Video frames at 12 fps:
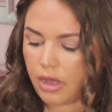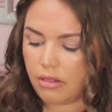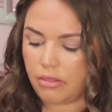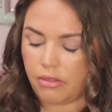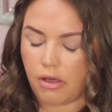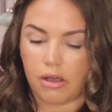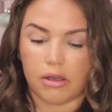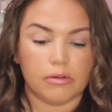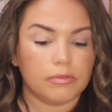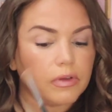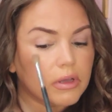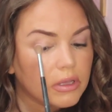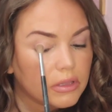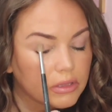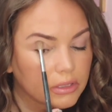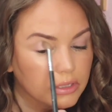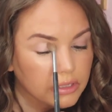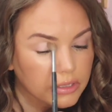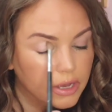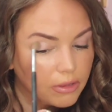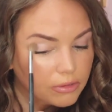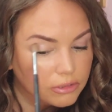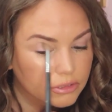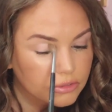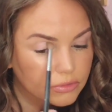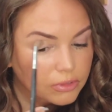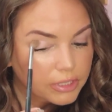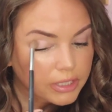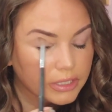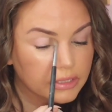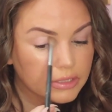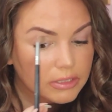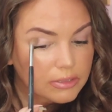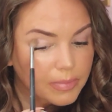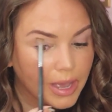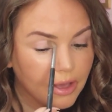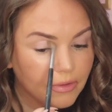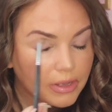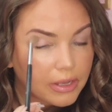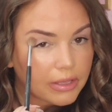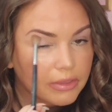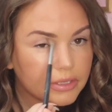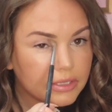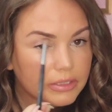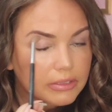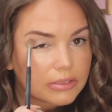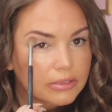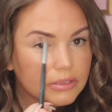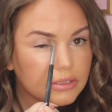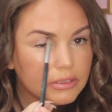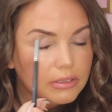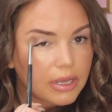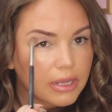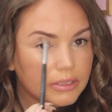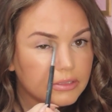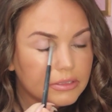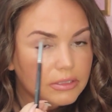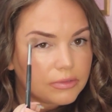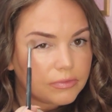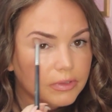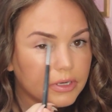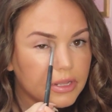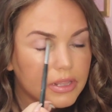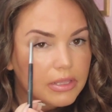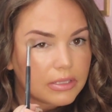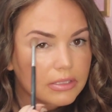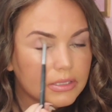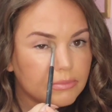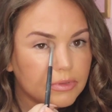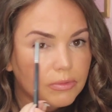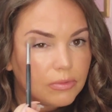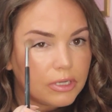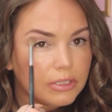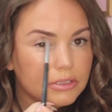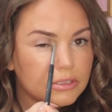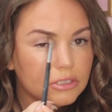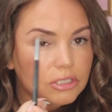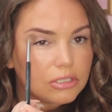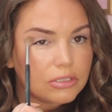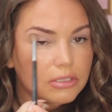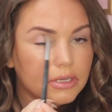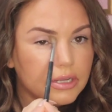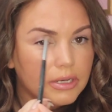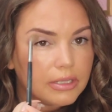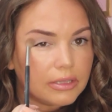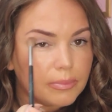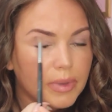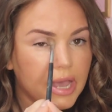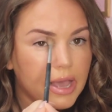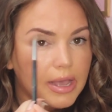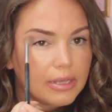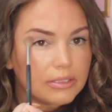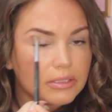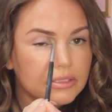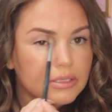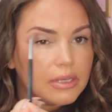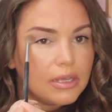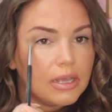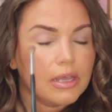I love the color story in this palette. I think it's kind of different than some of the ones she's done in the past.